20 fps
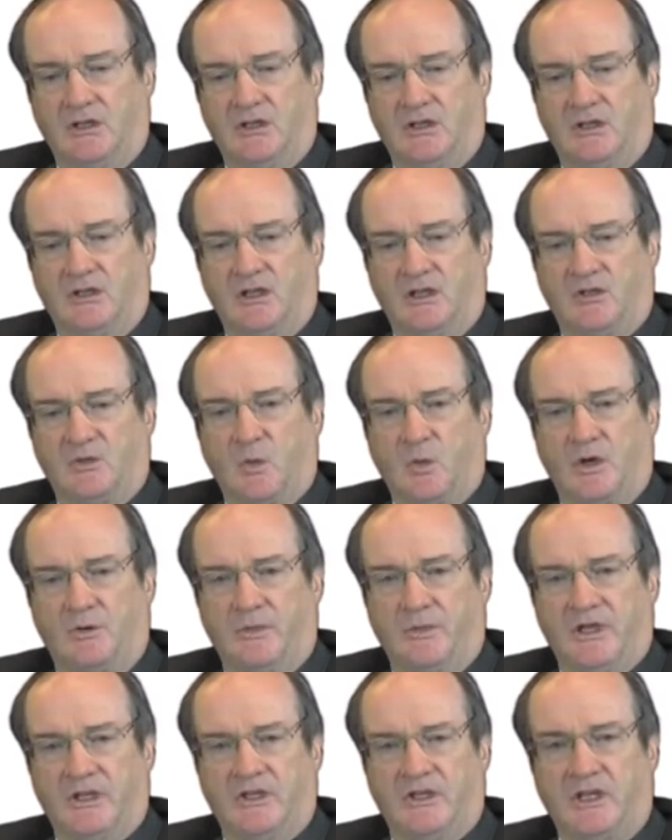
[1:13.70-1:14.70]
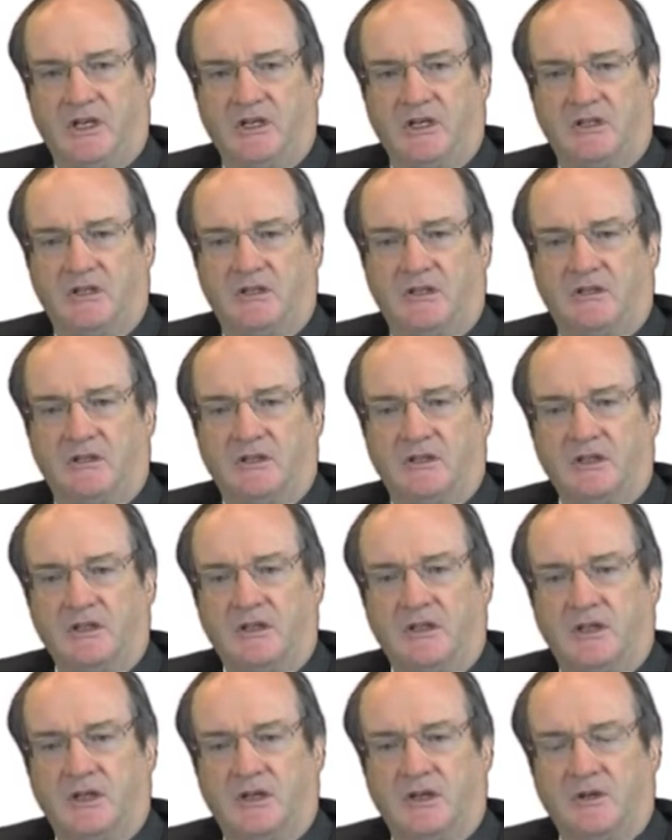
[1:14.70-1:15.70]
That's one mentality. I
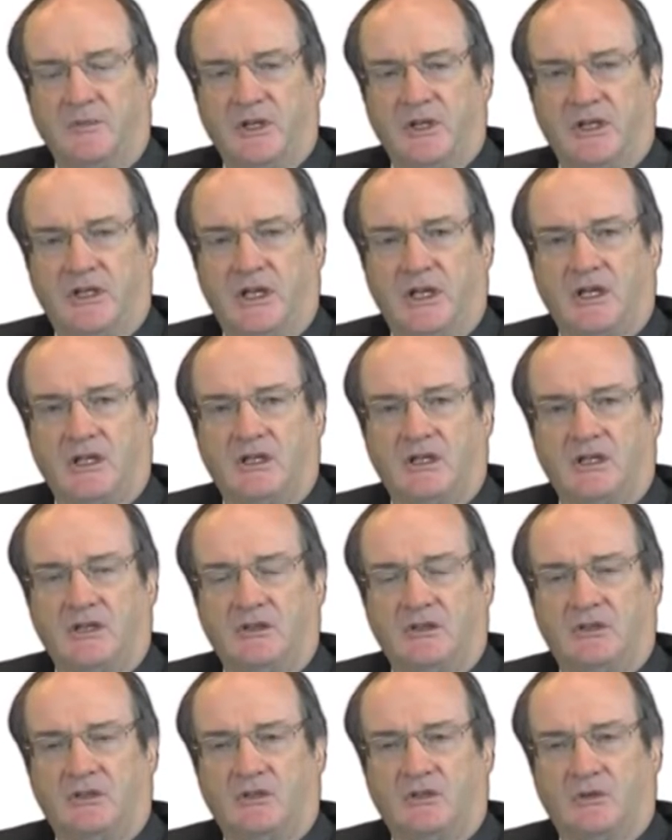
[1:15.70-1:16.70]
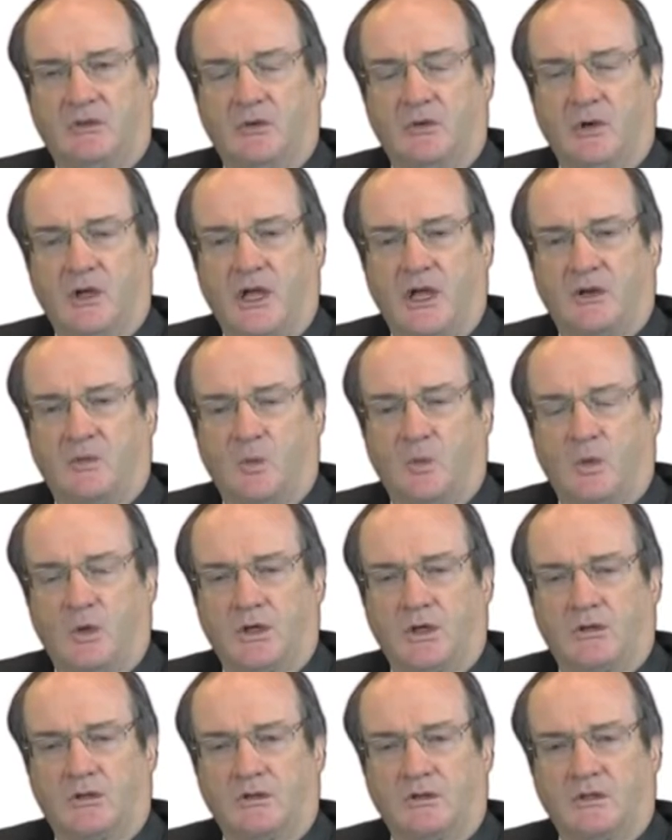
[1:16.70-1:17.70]
think the other mentality is to look at
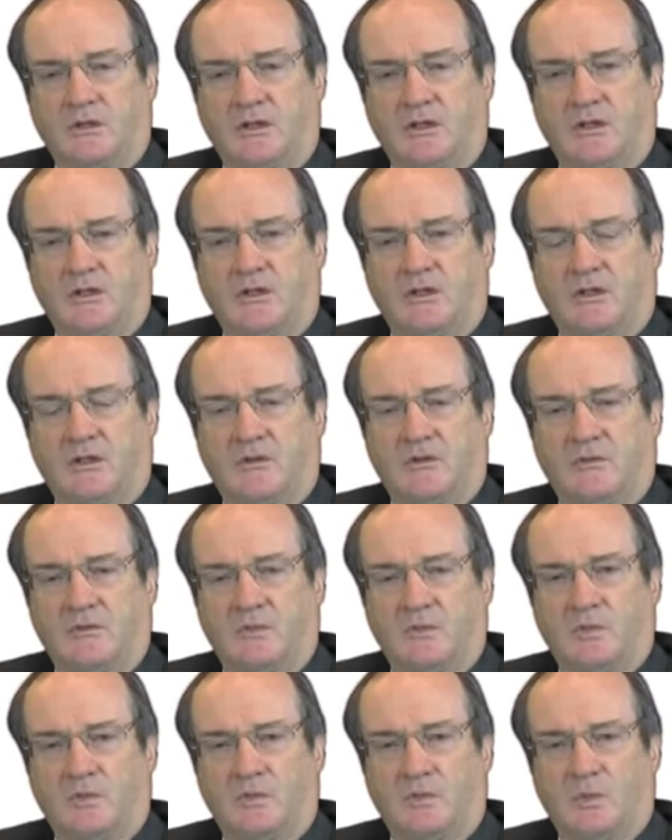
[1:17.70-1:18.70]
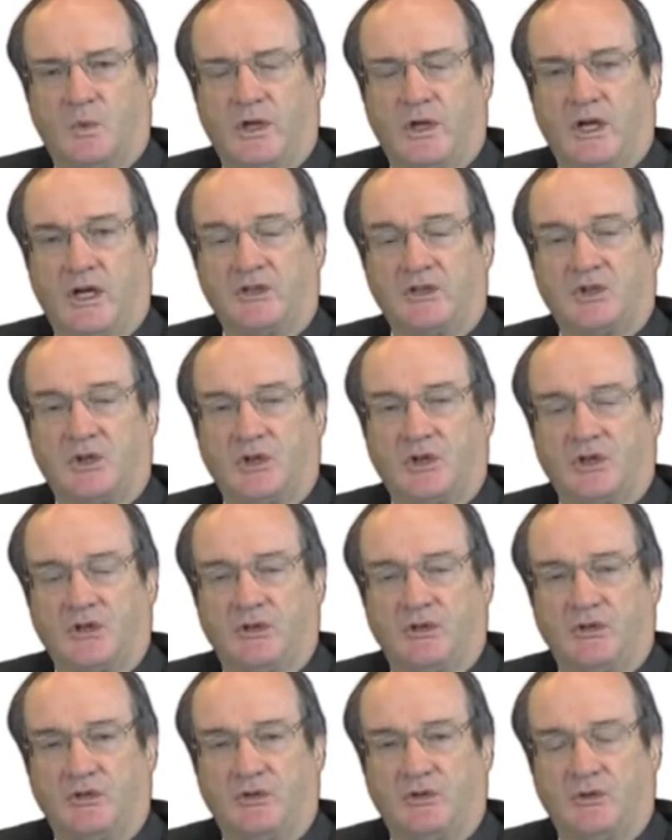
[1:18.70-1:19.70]
what we are trying
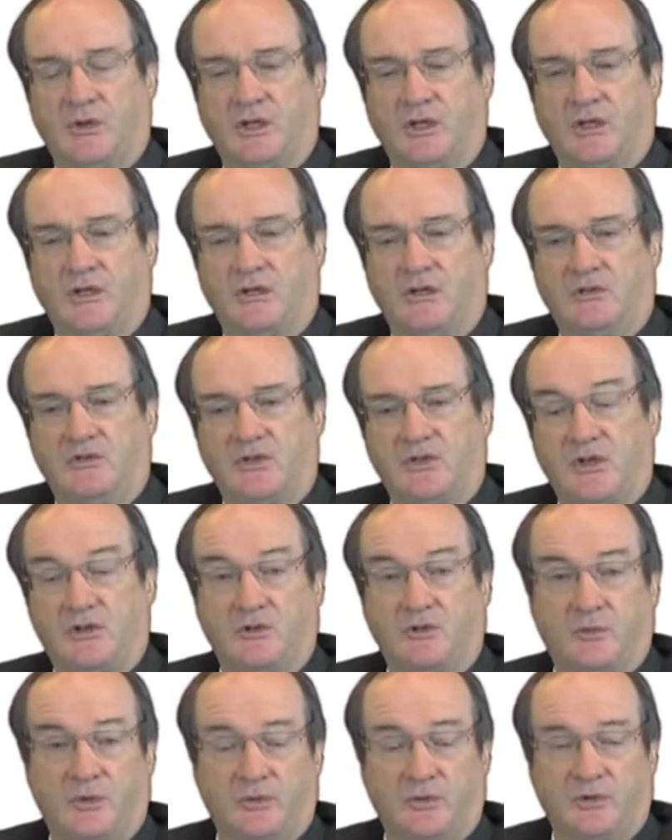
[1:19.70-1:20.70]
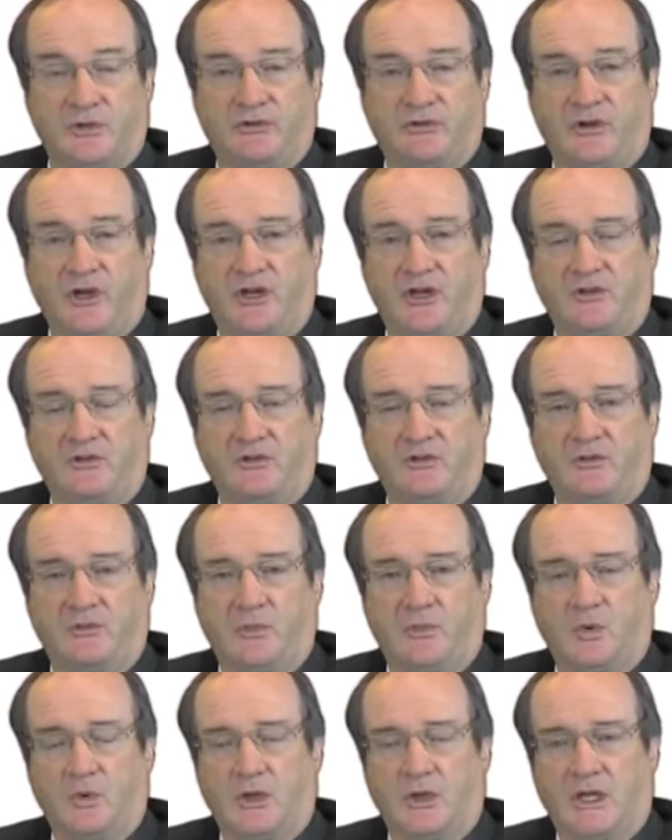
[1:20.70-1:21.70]
to do in general purpose financial
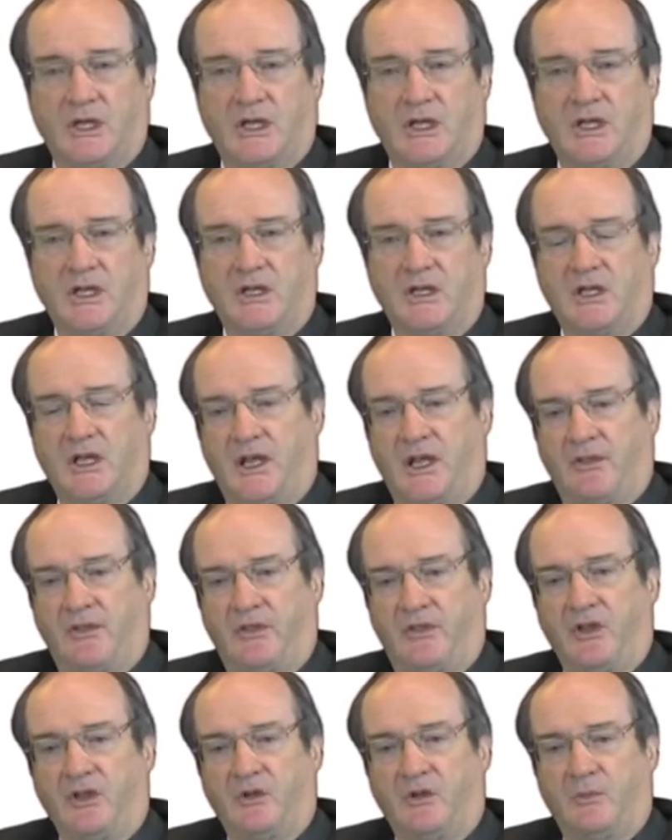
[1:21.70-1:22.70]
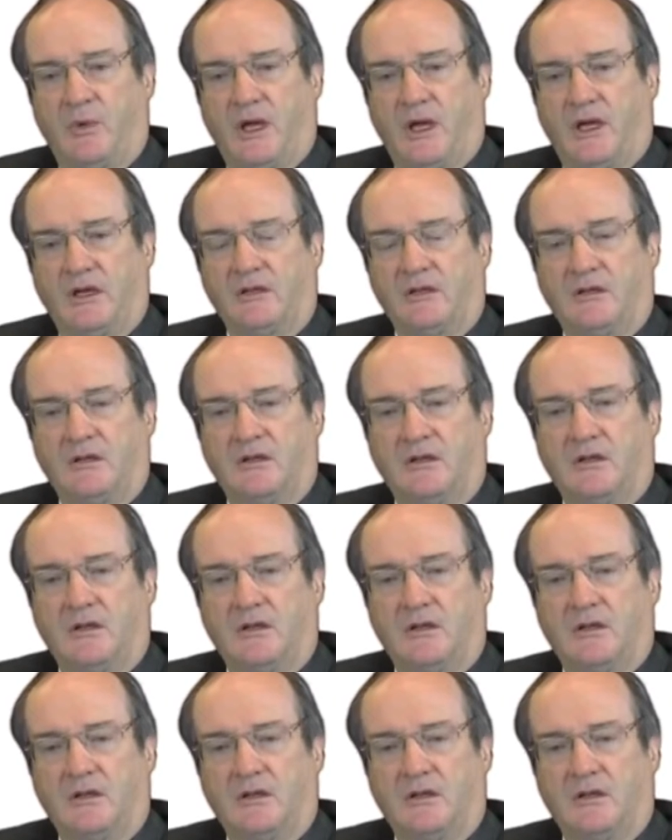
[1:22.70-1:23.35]
reporting and think about